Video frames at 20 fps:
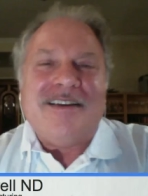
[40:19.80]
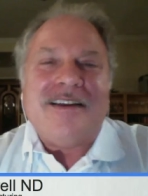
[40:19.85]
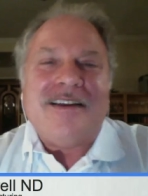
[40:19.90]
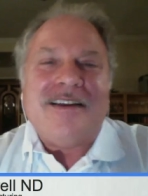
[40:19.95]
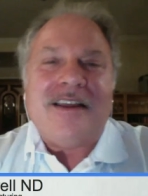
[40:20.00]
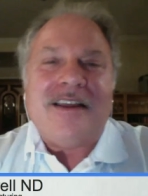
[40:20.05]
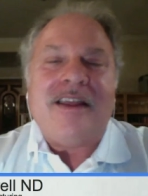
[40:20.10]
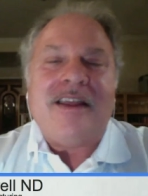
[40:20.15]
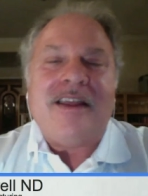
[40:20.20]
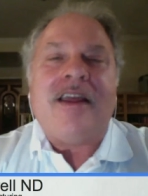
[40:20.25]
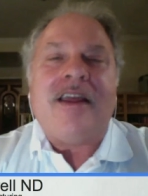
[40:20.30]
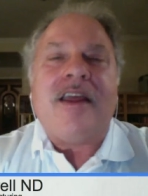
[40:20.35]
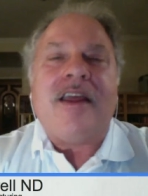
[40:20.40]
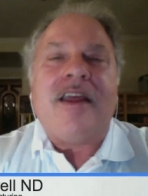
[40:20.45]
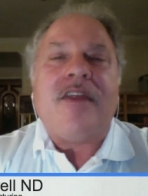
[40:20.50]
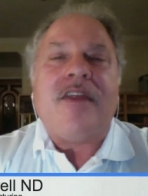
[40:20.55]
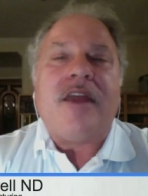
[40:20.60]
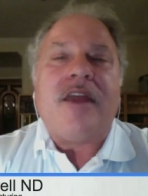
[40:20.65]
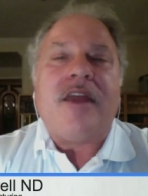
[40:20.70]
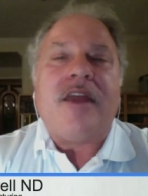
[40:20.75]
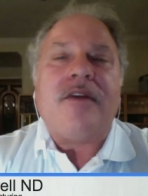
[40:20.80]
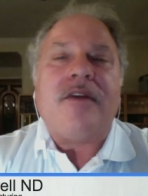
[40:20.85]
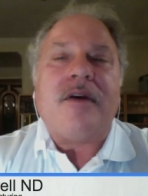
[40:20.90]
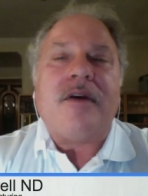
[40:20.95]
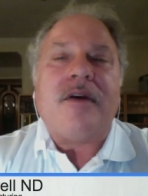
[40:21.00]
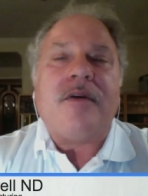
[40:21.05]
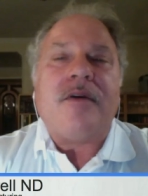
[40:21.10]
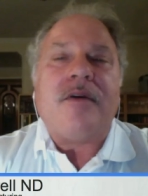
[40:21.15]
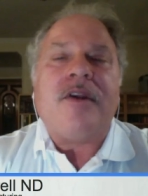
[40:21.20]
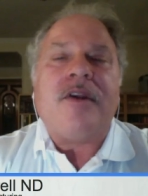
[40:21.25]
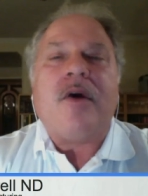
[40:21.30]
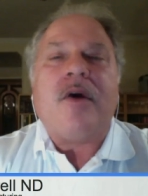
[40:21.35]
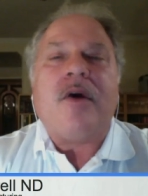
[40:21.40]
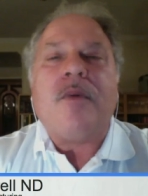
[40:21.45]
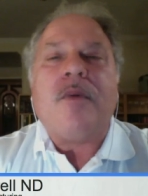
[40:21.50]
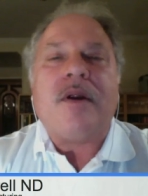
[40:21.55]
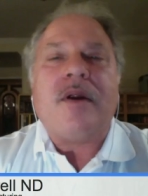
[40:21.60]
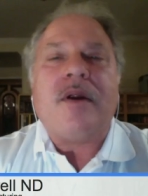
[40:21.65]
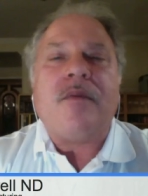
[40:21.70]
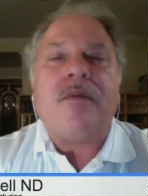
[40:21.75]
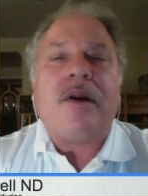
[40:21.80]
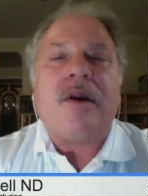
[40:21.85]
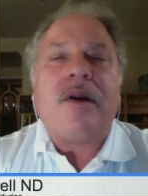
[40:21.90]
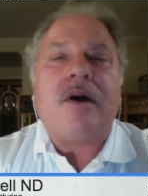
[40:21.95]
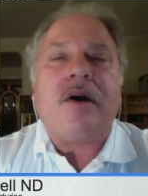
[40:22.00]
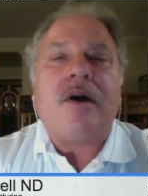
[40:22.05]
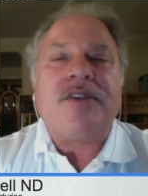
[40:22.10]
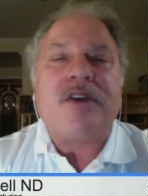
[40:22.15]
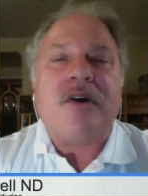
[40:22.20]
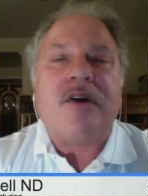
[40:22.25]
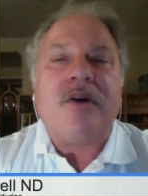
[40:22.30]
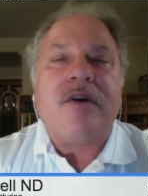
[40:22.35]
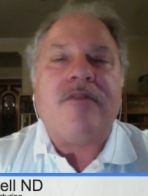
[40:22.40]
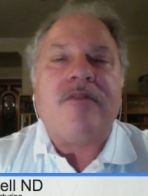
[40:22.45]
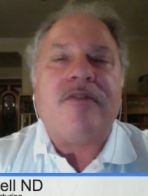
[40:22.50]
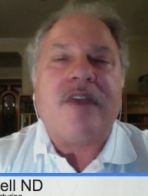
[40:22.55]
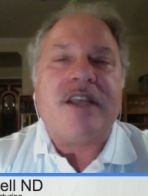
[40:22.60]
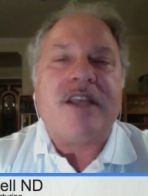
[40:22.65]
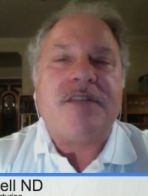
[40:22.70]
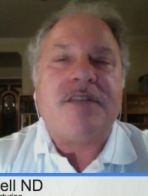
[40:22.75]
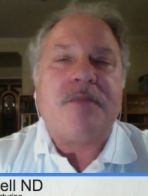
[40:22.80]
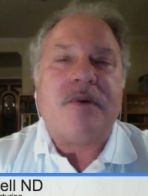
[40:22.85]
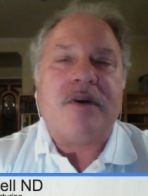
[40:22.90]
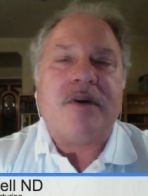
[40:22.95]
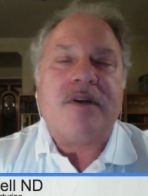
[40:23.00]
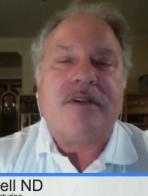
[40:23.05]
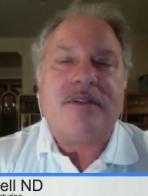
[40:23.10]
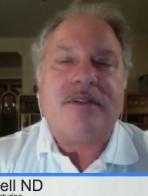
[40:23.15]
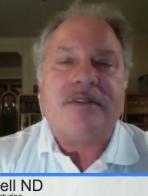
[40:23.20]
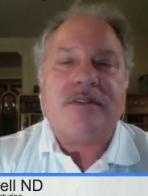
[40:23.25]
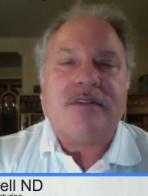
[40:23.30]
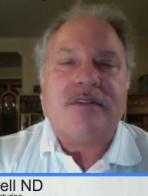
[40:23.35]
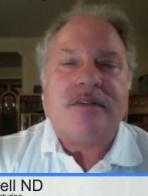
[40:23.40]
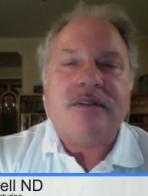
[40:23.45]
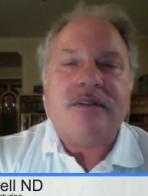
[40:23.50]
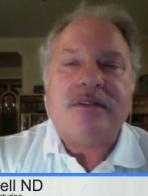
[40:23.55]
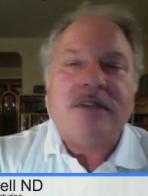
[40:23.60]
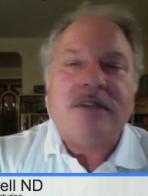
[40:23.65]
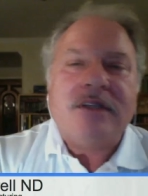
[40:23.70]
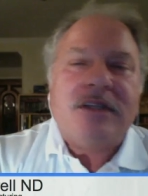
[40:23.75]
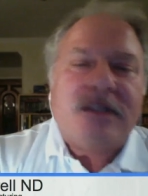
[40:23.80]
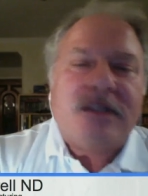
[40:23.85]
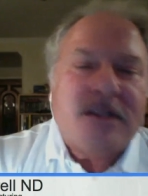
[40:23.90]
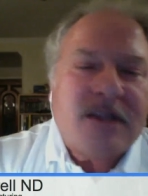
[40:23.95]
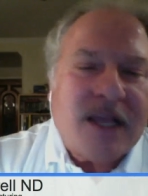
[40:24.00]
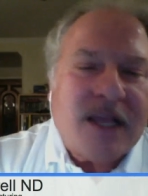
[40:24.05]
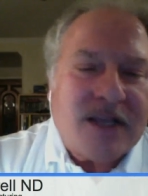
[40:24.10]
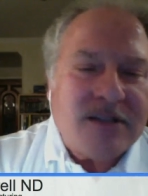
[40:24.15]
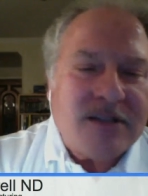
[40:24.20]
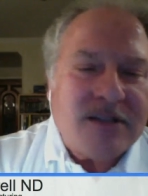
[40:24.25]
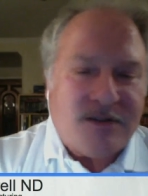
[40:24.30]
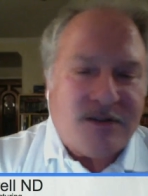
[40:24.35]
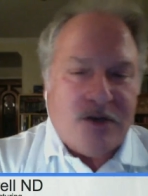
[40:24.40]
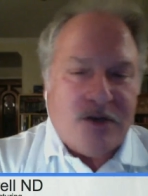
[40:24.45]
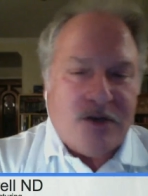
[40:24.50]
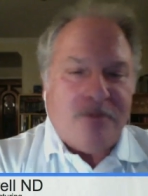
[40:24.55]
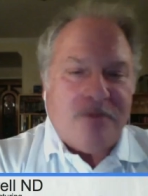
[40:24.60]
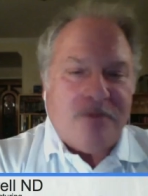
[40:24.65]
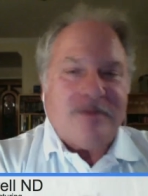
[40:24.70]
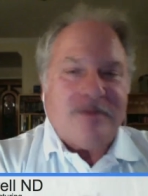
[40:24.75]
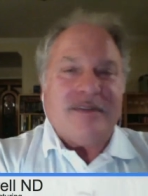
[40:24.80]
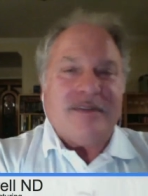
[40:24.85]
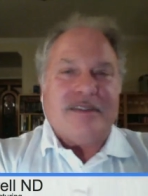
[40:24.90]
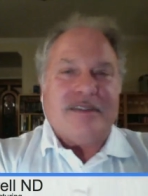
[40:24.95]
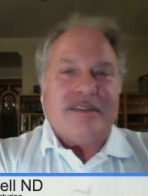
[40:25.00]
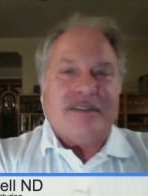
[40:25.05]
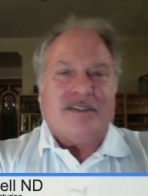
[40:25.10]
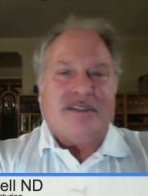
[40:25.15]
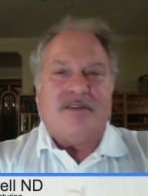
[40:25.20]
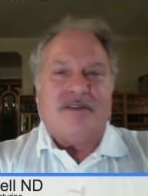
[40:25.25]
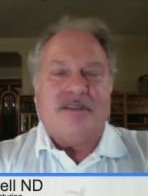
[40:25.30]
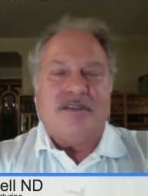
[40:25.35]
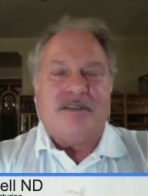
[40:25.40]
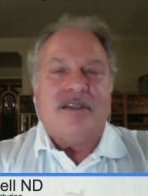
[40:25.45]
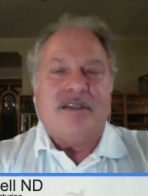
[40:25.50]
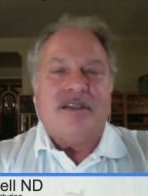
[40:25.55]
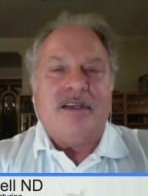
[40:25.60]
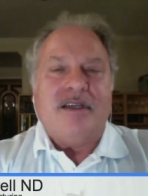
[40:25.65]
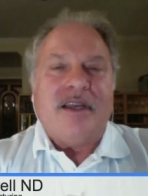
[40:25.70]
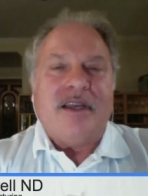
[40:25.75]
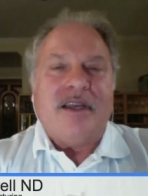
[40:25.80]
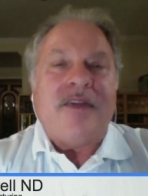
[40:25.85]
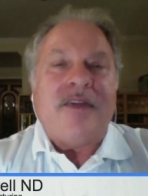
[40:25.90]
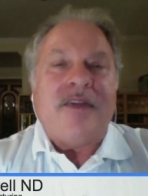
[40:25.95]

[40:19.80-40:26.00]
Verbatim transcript: And then, uh, you know, we're we're also on Facebook and things too. So and Twitter.